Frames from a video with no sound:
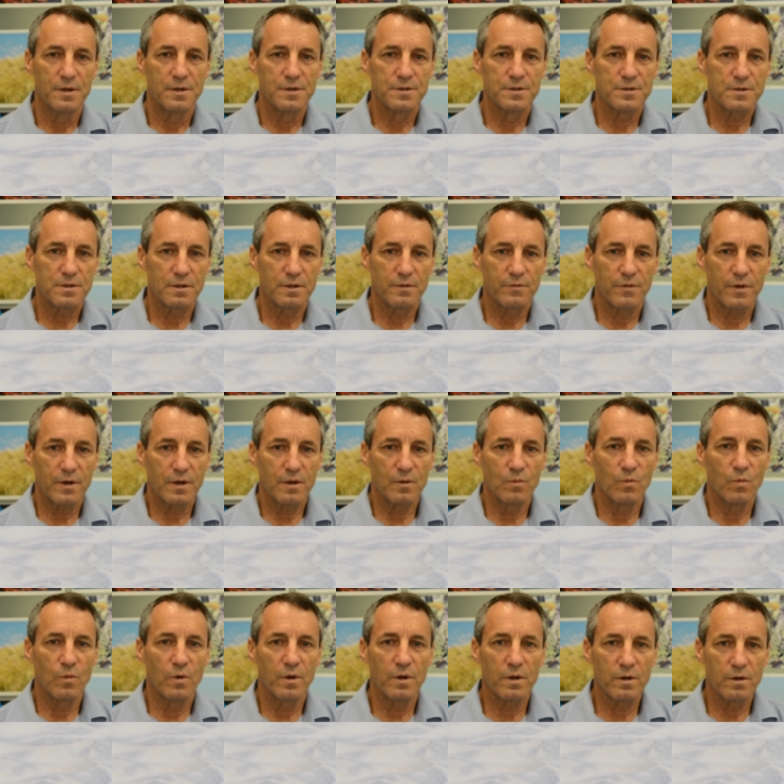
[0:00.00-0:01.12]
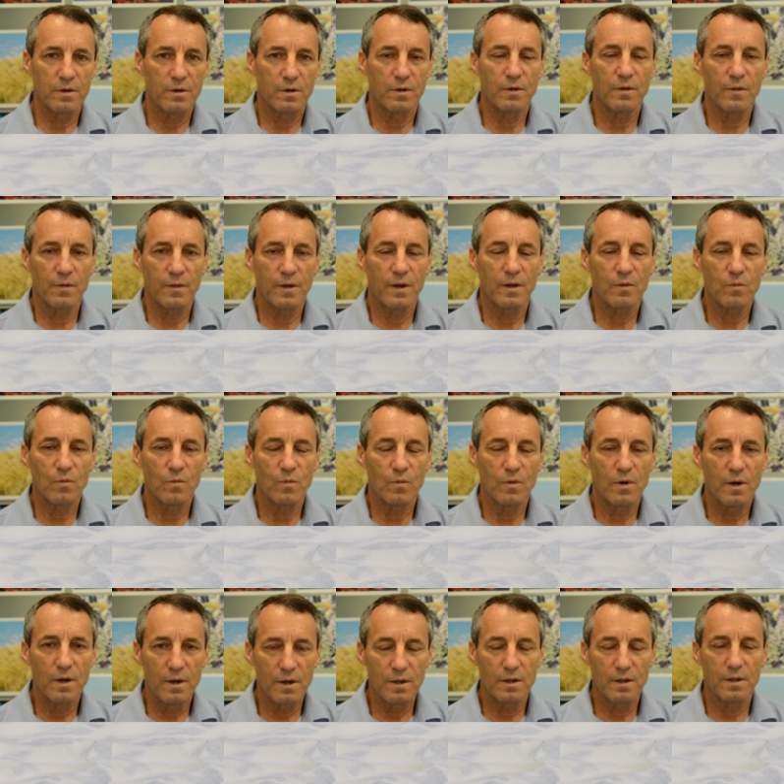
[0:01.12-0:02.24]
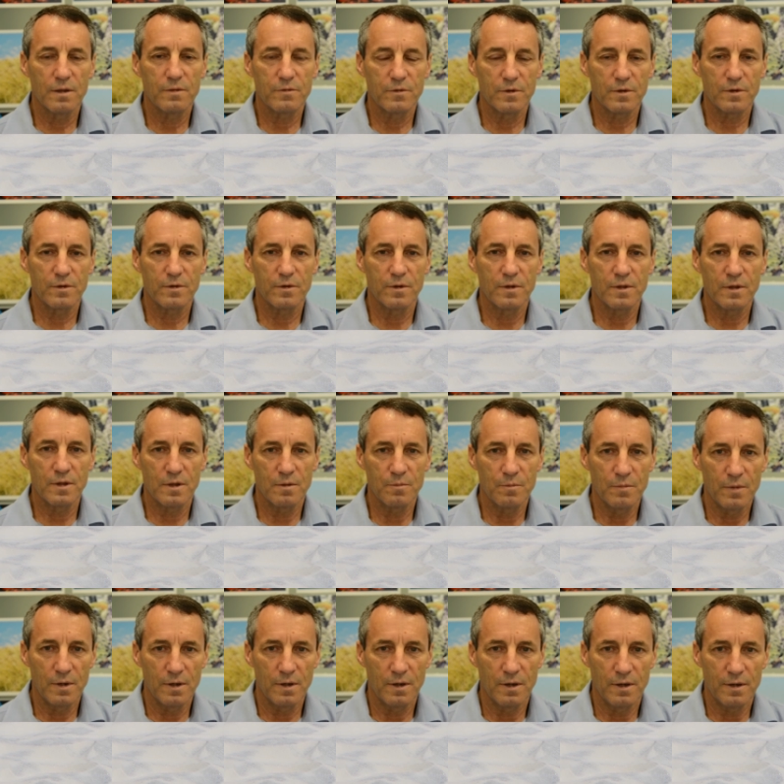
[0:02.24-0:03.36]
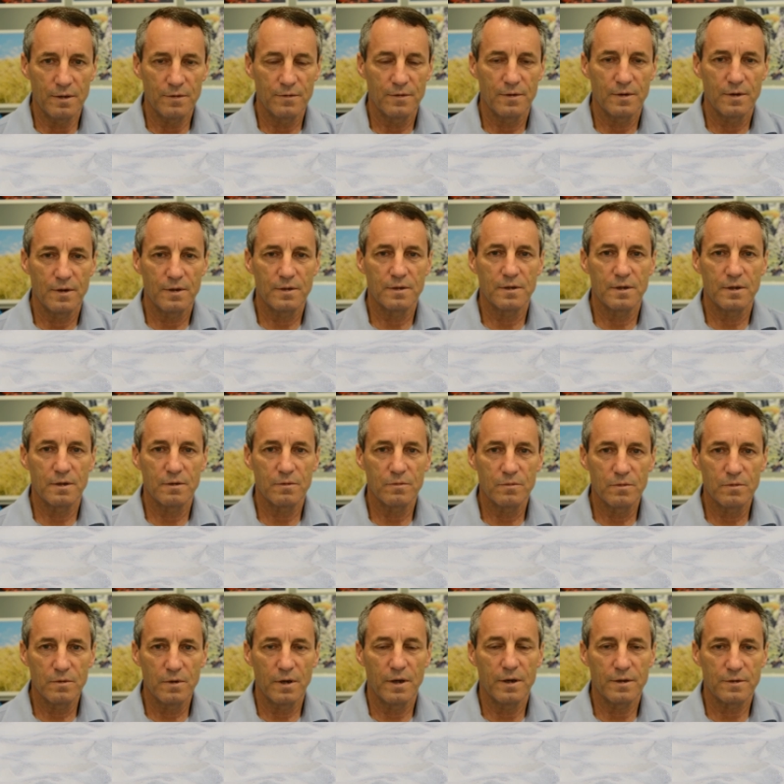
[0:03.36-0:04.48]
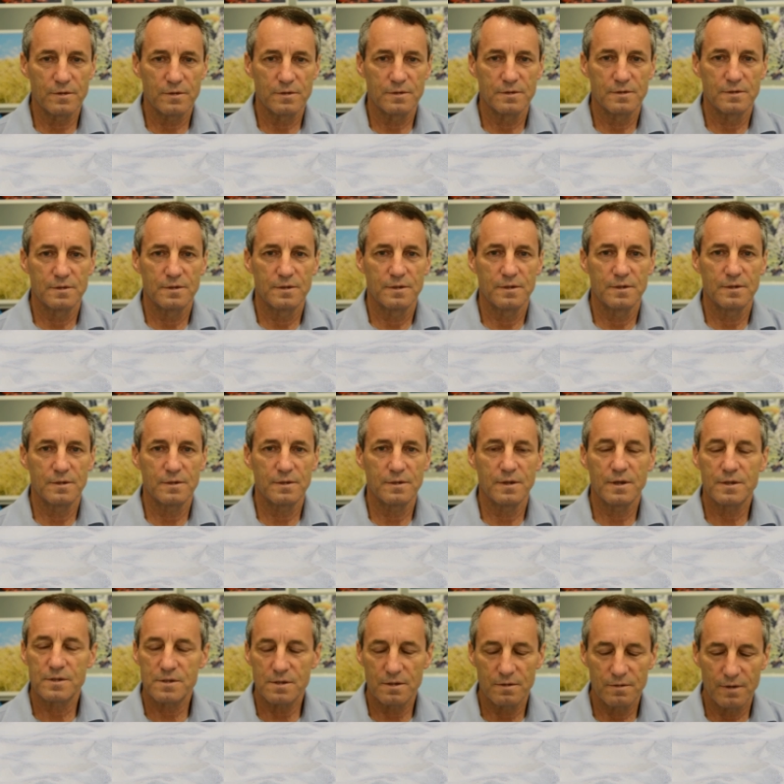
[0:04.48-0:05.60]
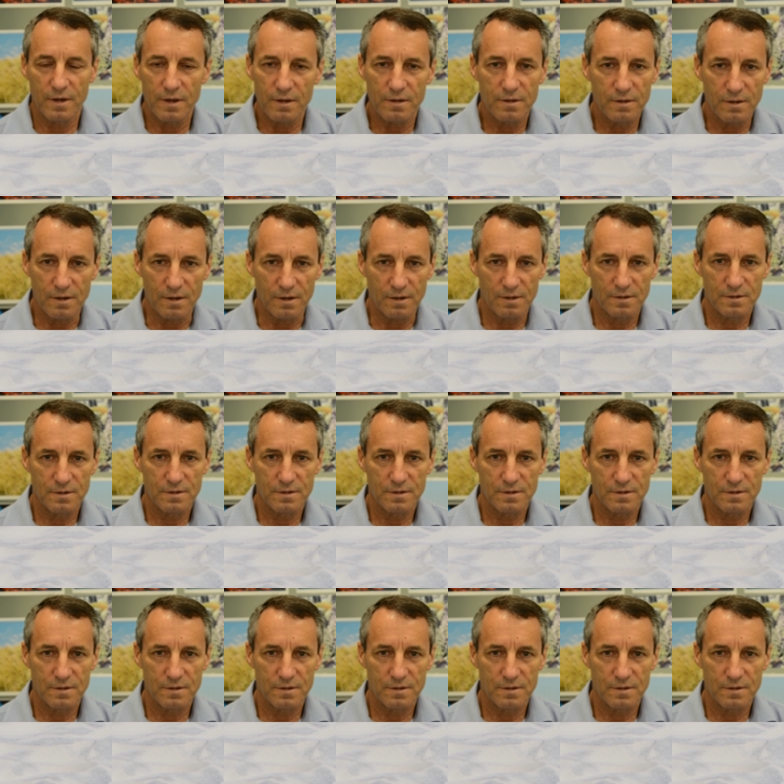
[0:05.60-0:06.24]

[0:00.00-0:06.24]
So if they can work on that while they've got it in their mind and get it right, that's a great thing.